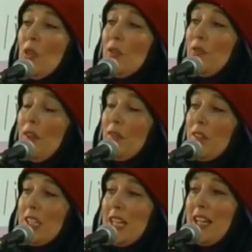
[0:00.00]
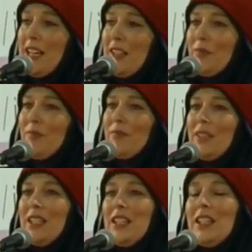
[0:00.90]
On the 5th day,
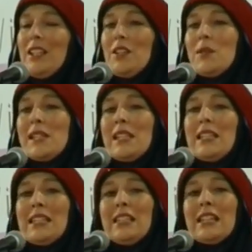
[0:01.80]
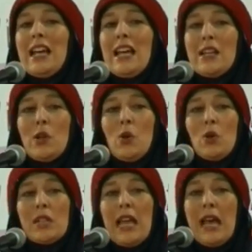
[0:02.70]
there was a little guy
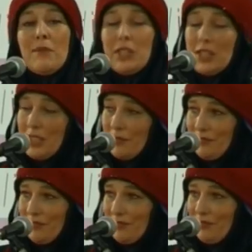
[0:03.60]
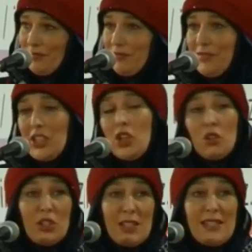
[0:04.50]
called Hamid, the
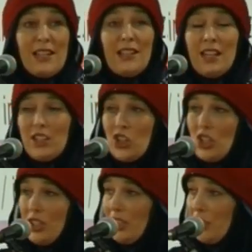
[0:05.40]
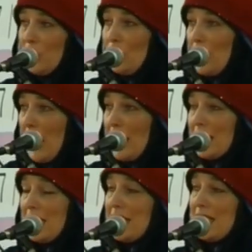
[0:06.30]
doctor's son actually, who
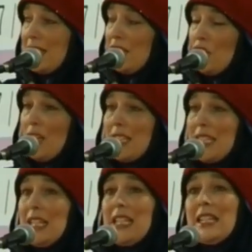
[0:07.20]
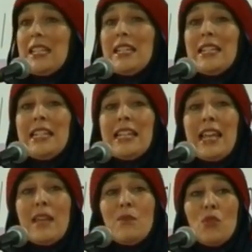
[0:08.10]
acted as the translator, and he
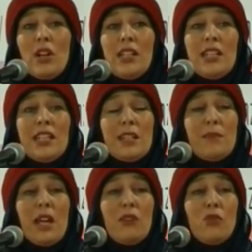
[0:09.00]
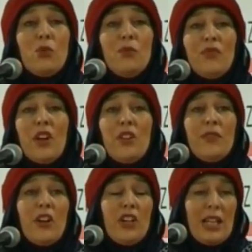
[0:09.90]
came running into my room
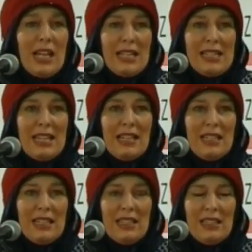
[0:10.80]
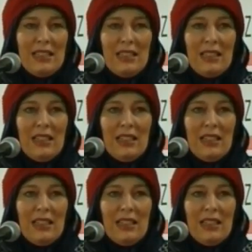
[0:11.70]
very, very excited.